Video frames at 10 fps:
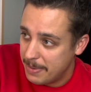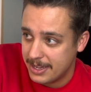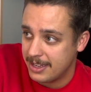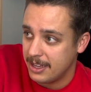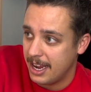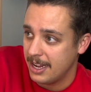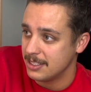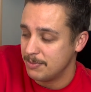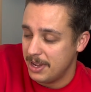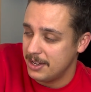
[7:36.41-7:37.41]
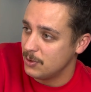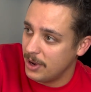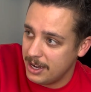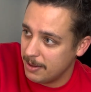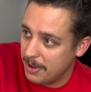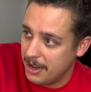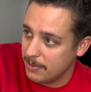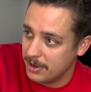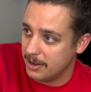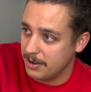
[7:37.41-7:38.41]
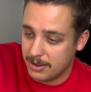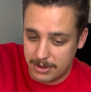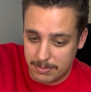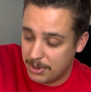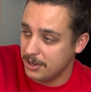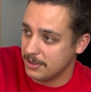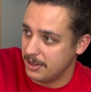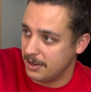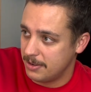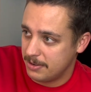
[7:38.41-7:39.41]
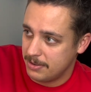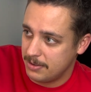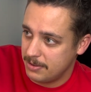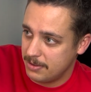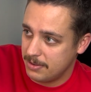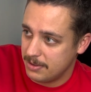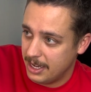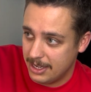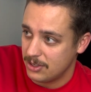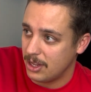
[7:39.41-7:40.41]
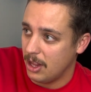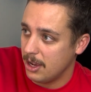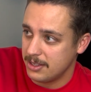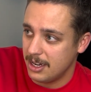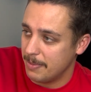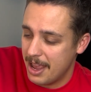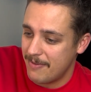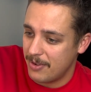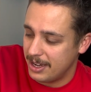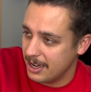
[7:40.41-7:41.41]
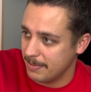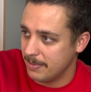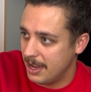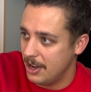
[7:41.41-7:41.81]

Pascal can't spin his way into the paint when Poeltl's there. Like, he just clogs it up every time.